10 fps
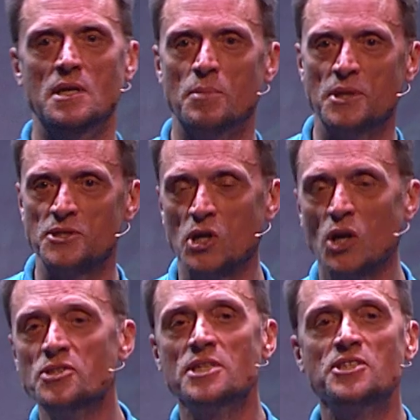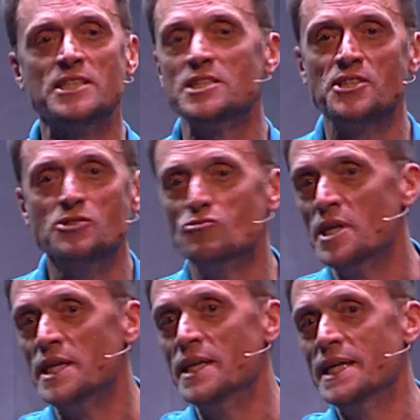But as Colossus said, it doesn't
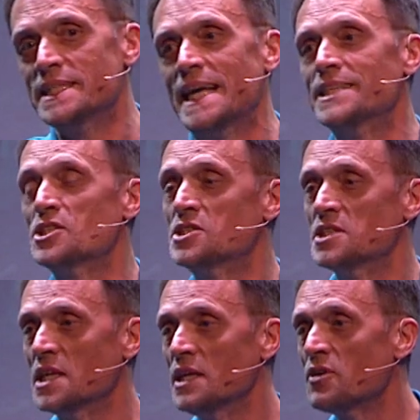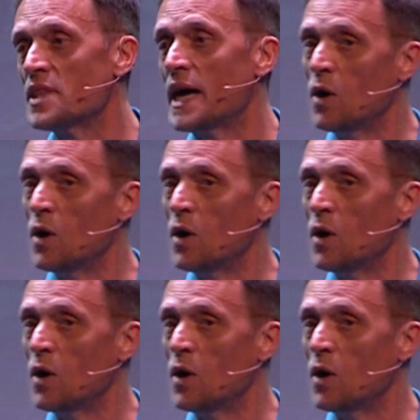really tend to deliver that.